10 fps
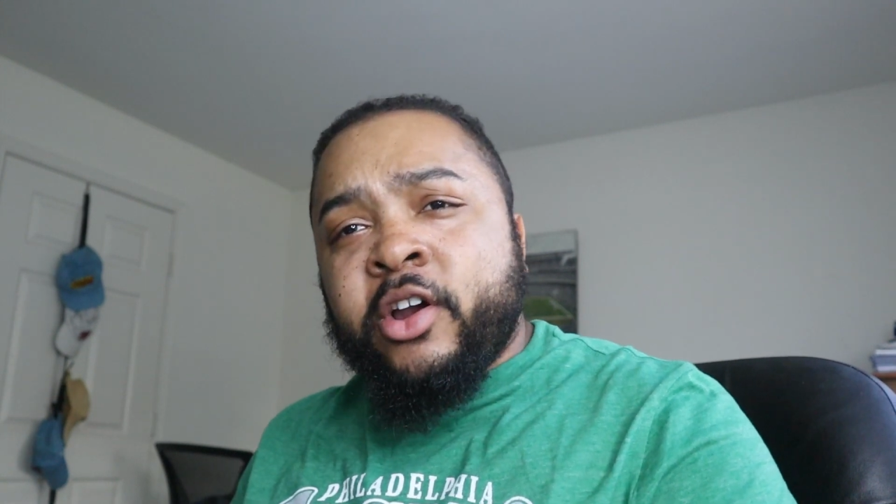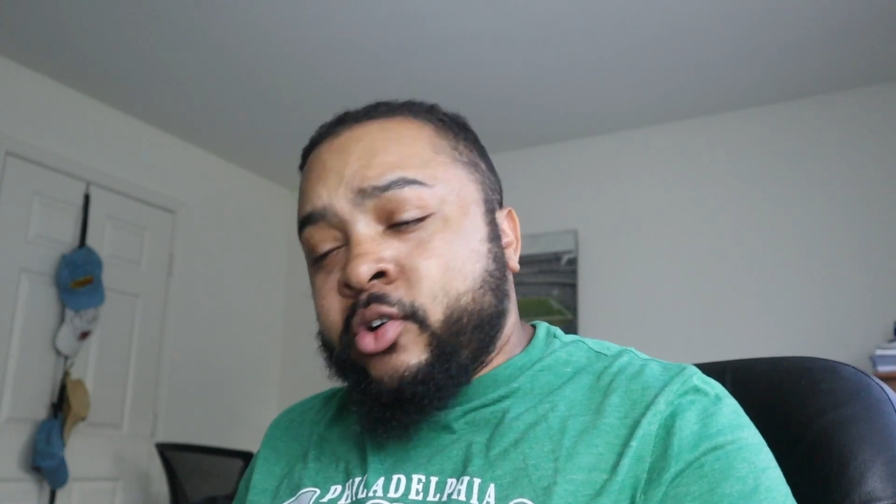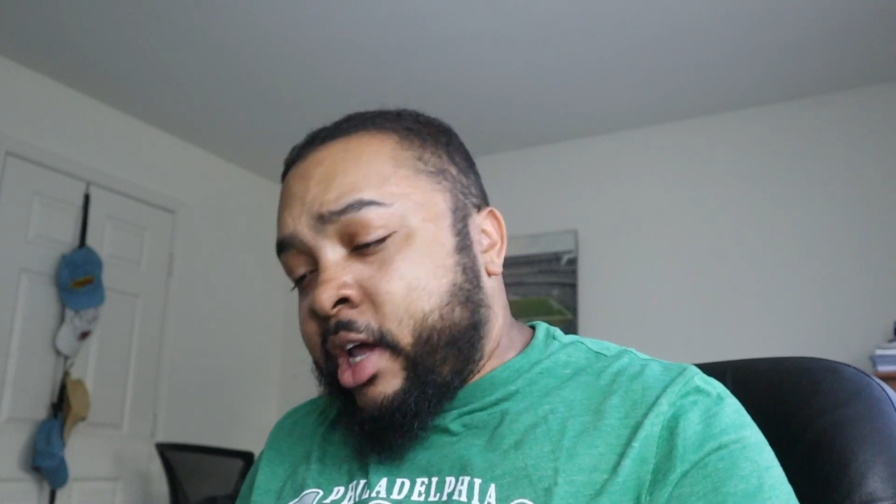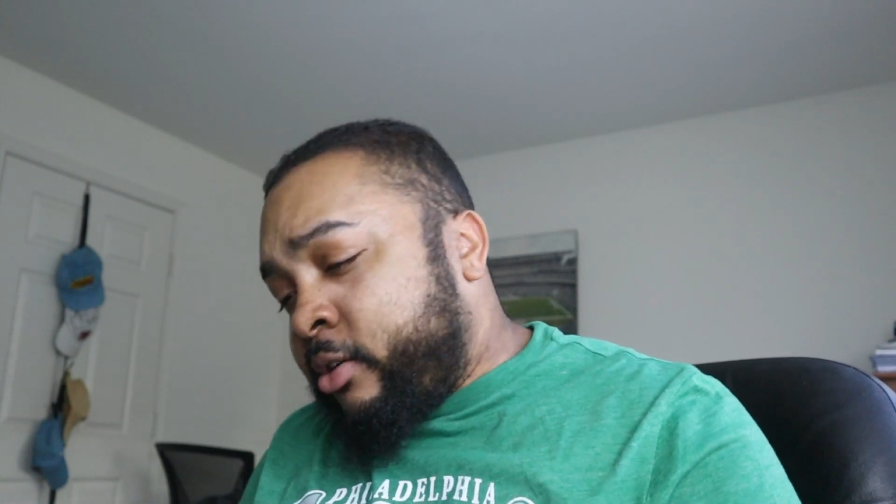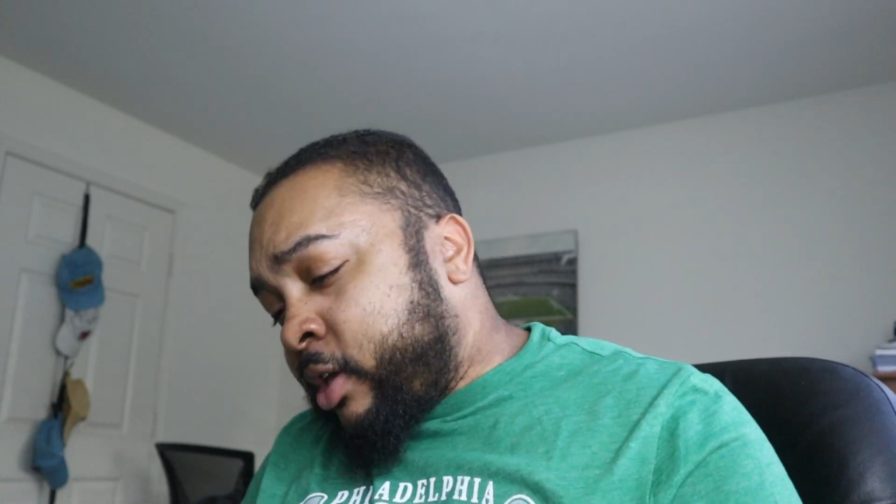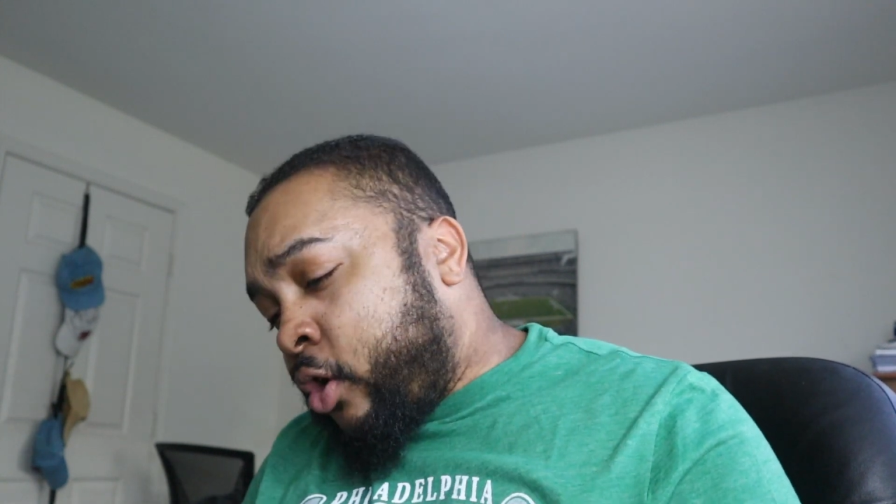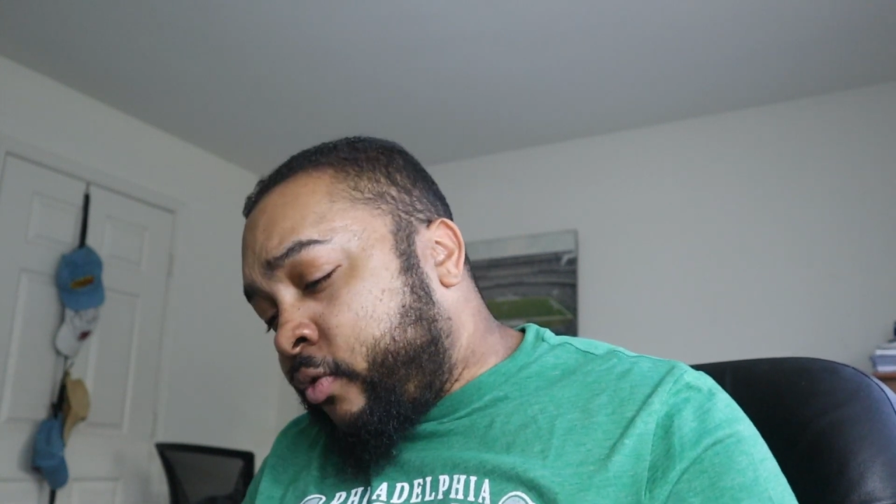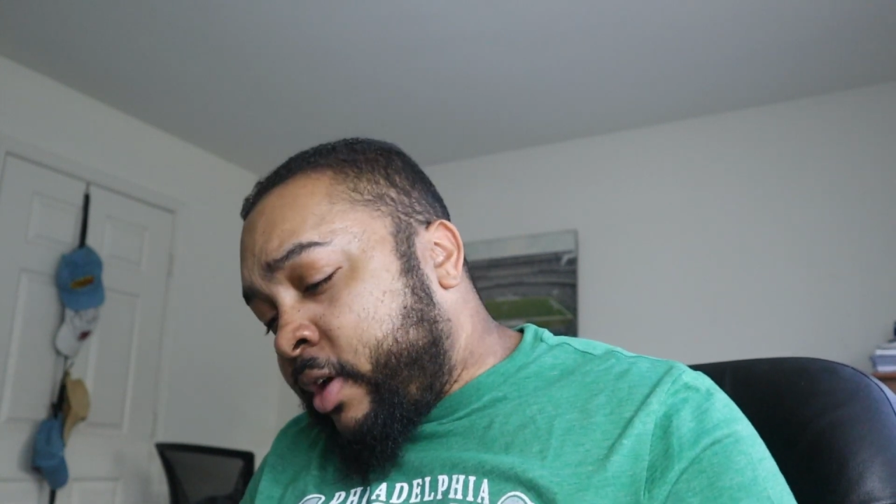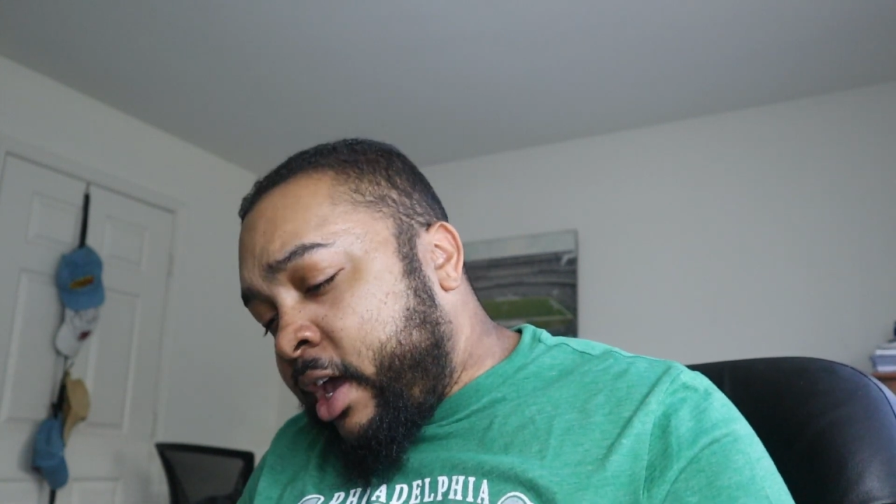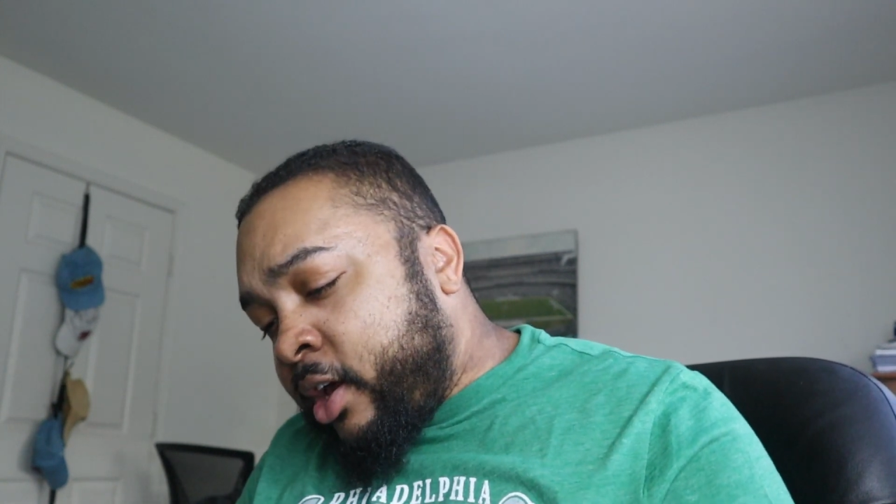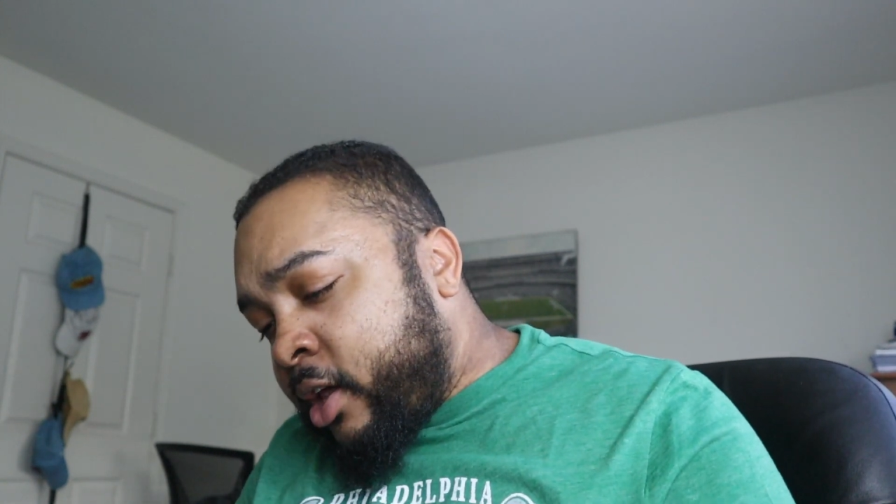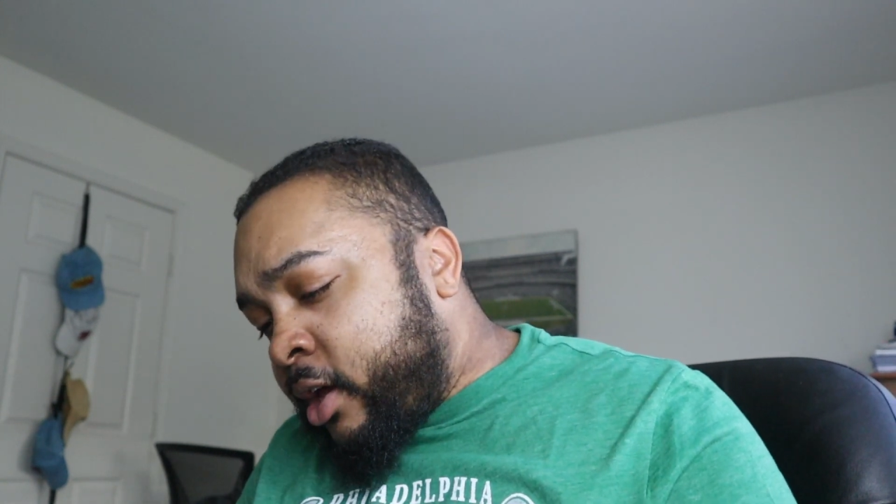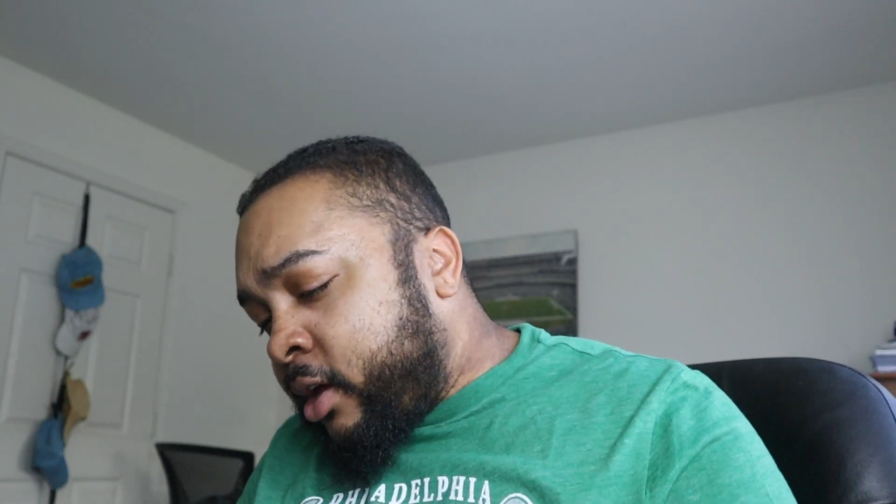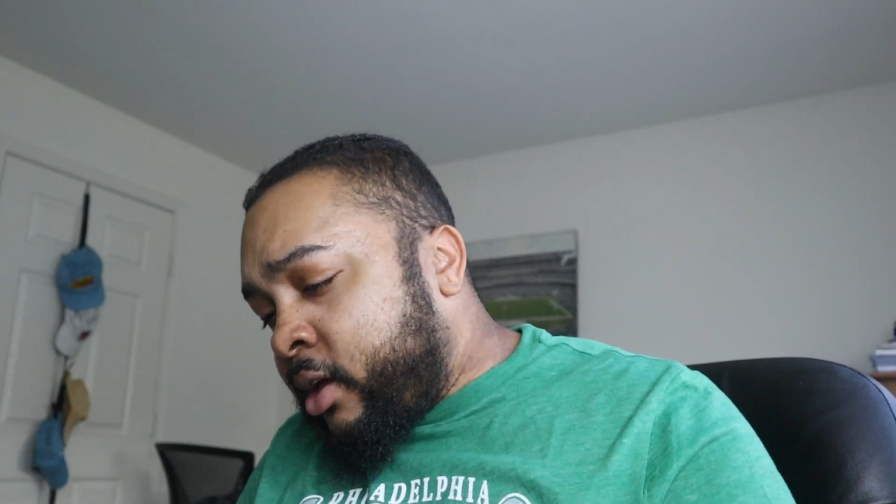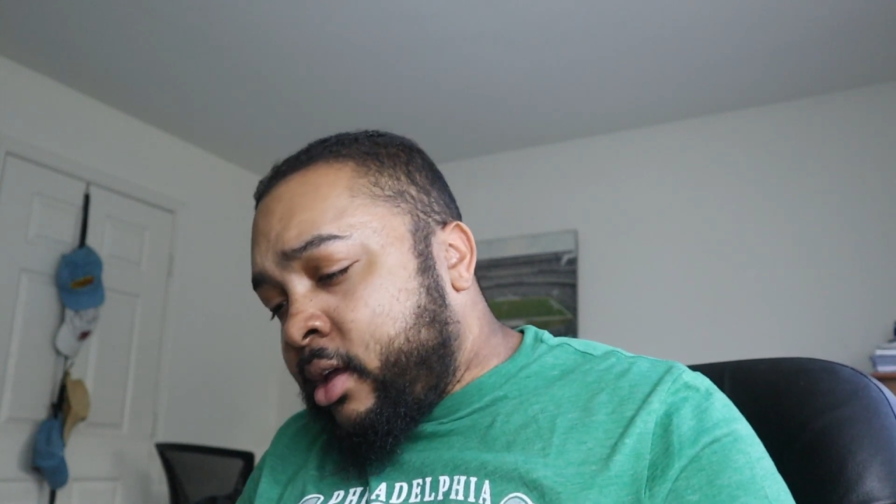or like it was like overheating,